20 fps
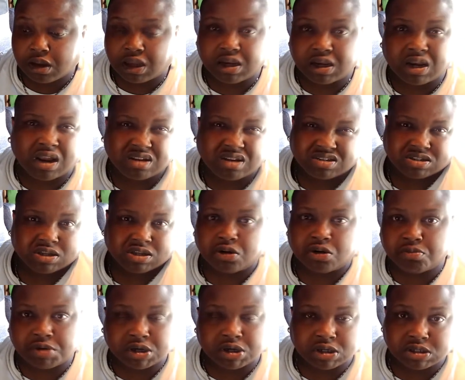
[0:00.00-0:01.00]
And then I'll just
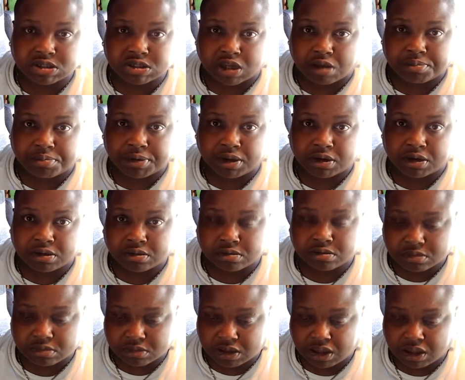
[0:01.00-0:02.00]
intermittently stop in and
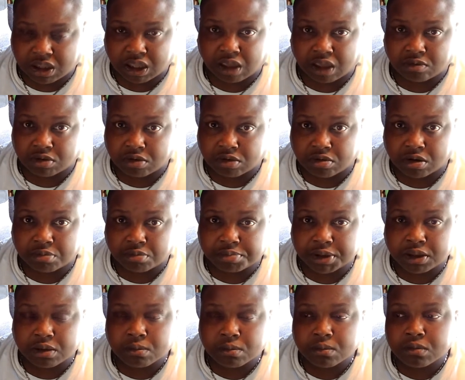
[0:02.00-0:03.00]
hang out with
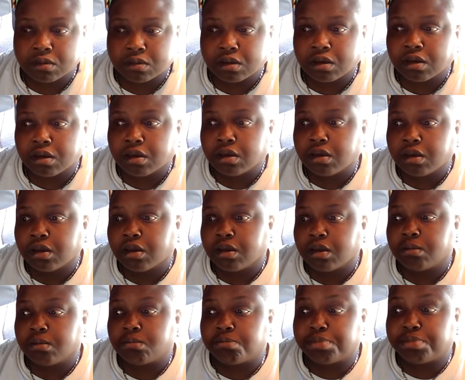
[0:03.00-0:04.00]
Grumpy.
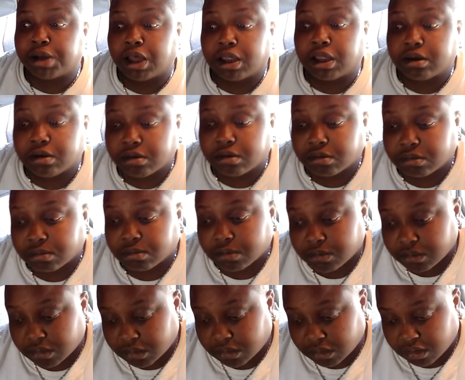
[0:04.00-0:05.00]
But
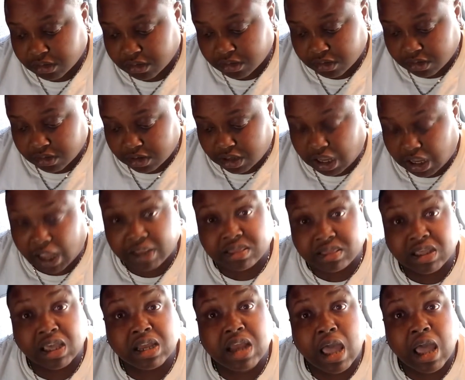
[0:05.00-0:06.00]
I
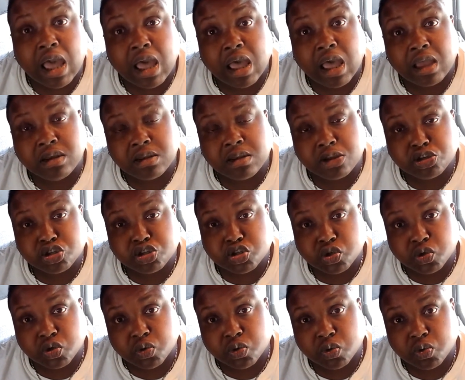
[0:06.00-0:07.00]
then head
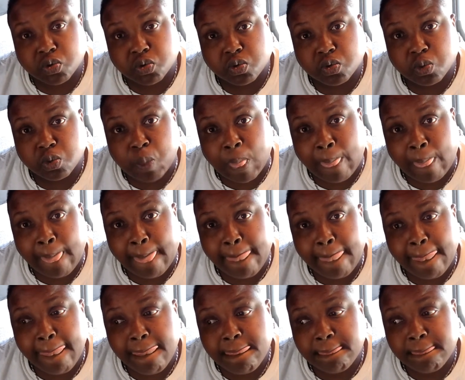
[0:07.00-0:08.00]
to
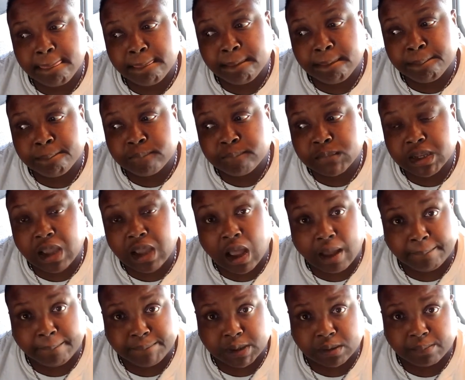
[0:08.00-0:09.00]

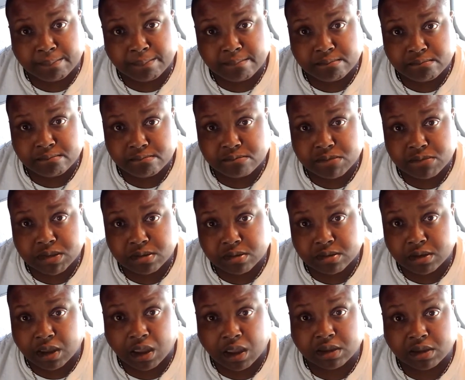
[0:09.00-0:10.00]
Compton,
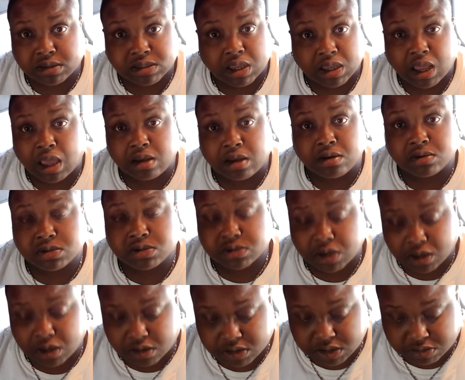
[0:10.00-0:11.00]
okay, because they had no
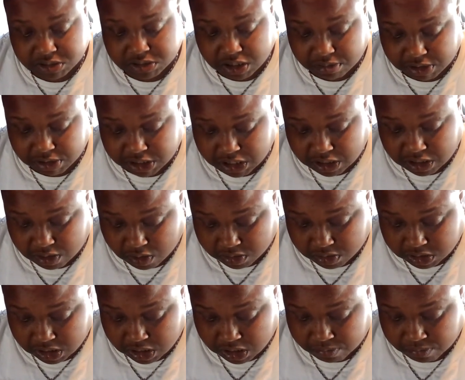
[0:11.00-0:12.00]
trailers. I'm telling my dad the
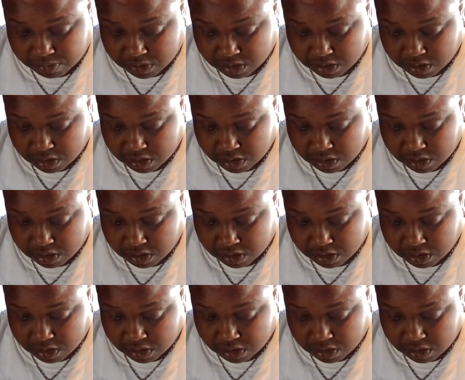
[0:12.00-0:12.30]
whole thing.